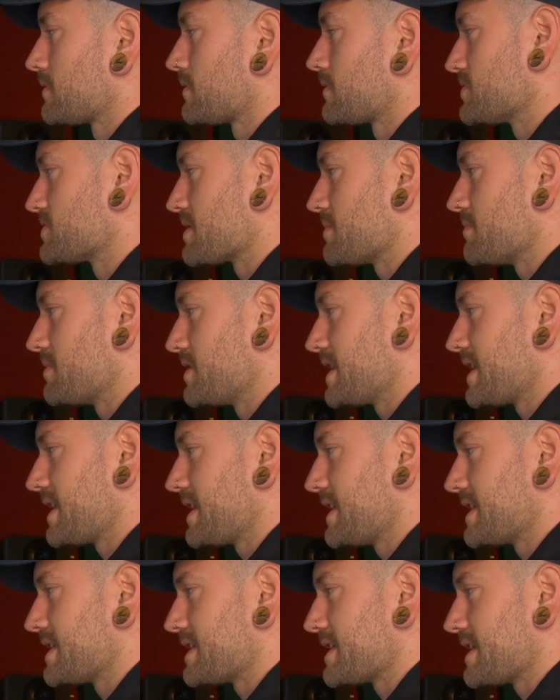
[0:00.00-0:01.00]
Bring
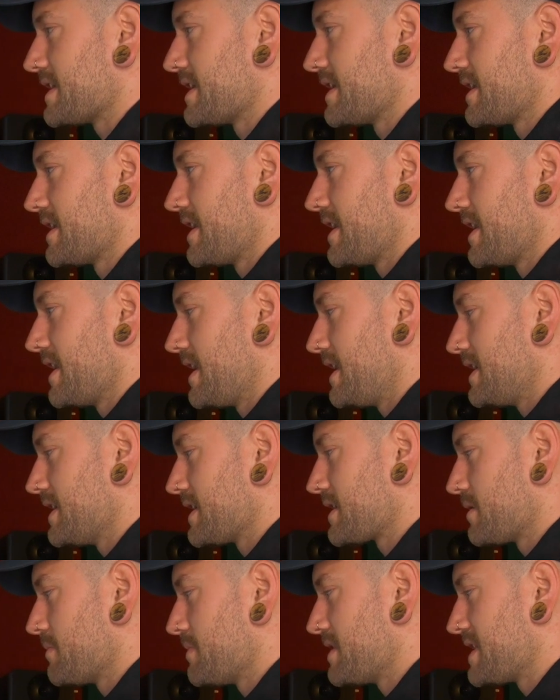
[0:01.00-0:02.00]
in a
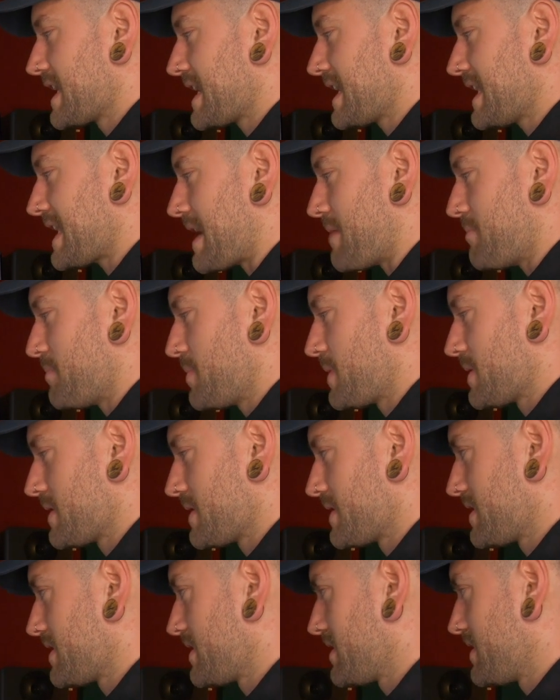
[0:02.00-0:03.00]
little bit of clap.
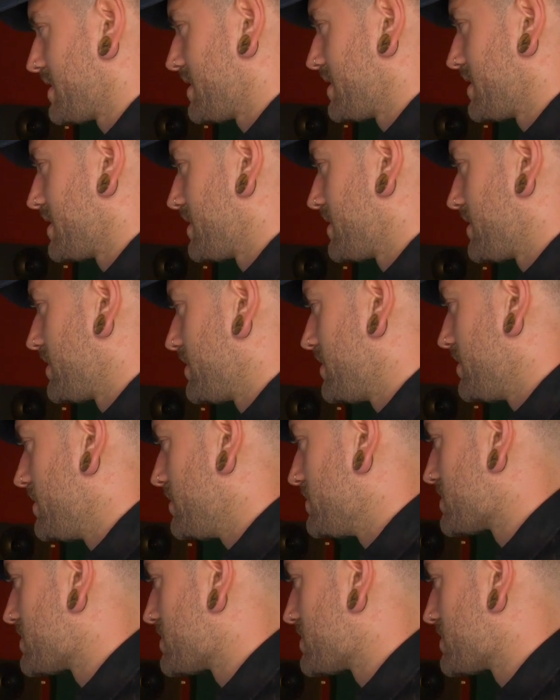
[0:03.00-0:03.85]
Who doesn't